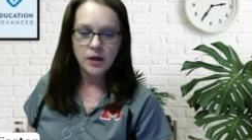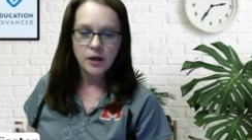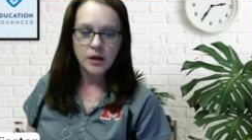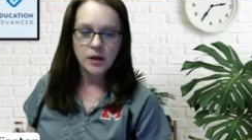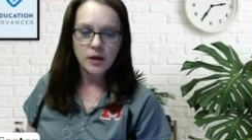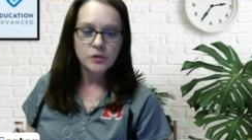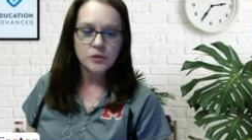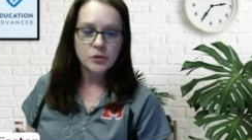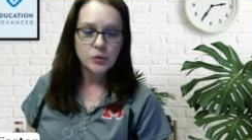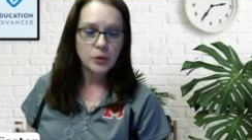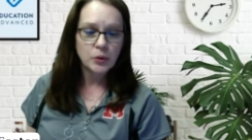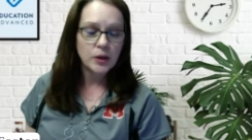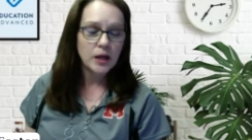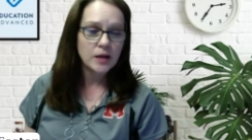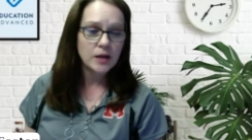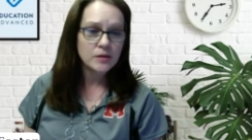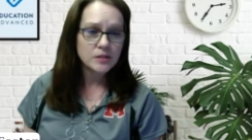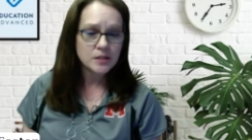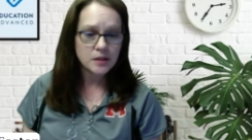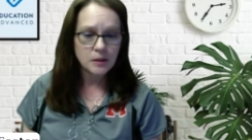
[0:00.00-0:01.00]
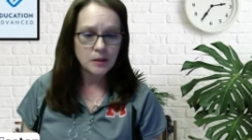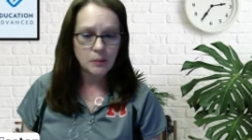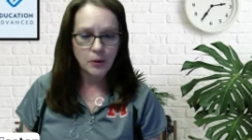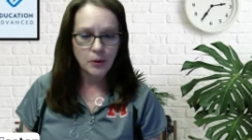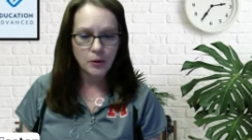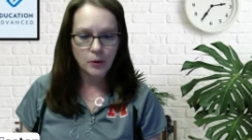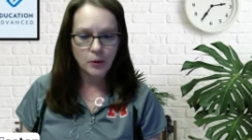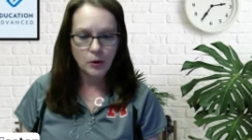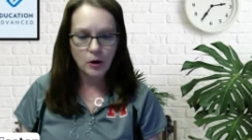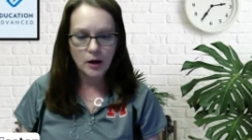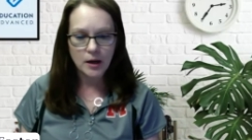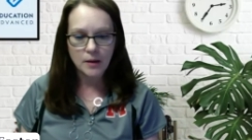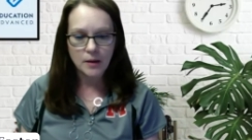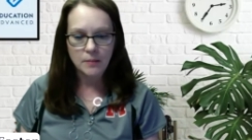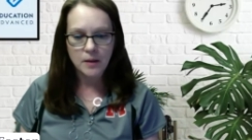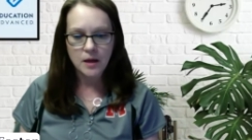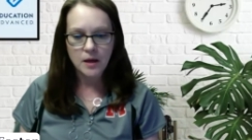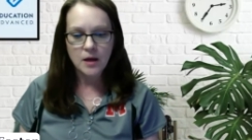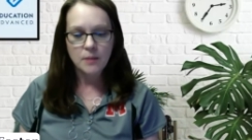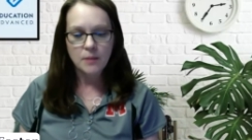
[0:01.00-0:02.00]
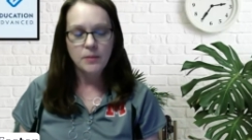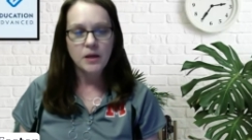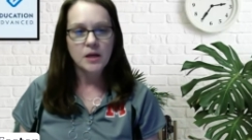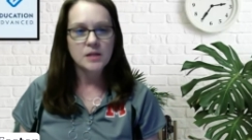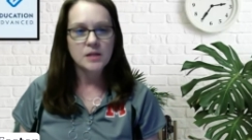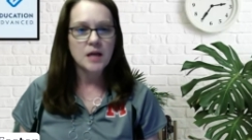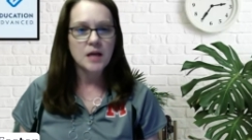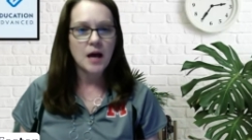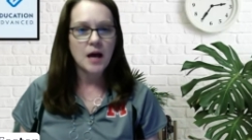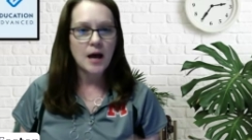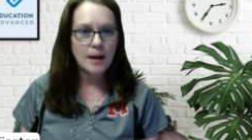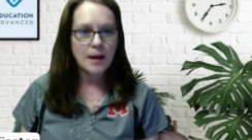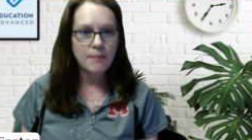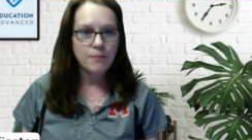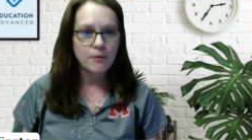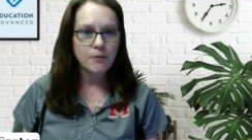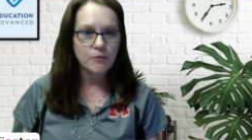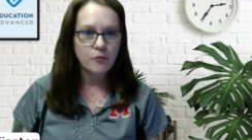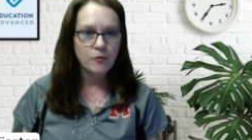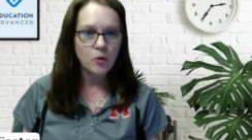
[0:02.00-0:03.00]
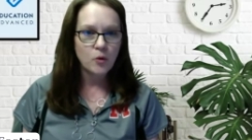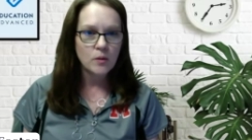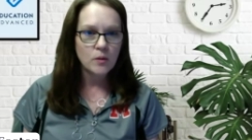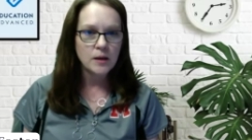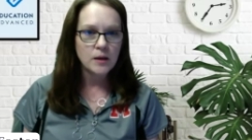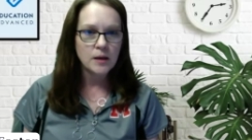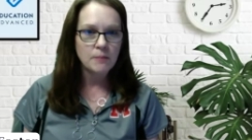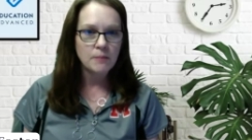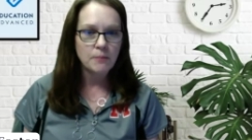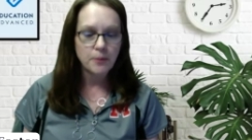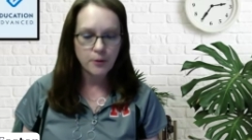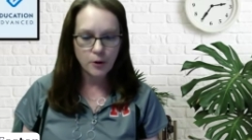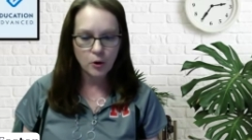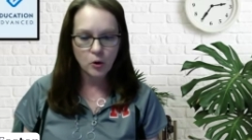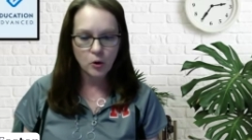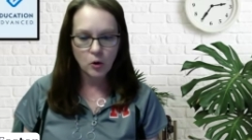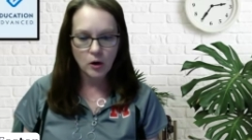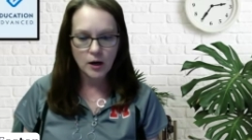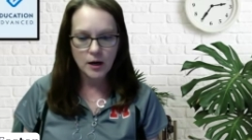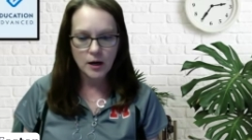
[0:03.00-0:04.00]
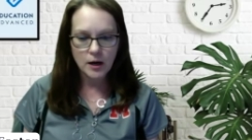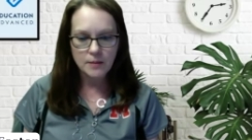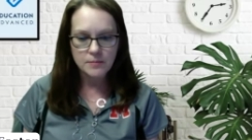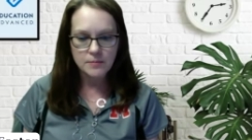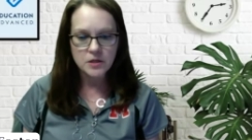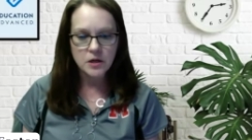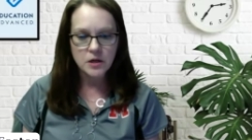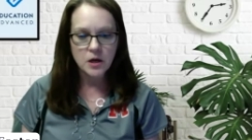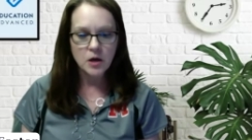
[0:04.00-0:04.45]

school counseling program because high performing programs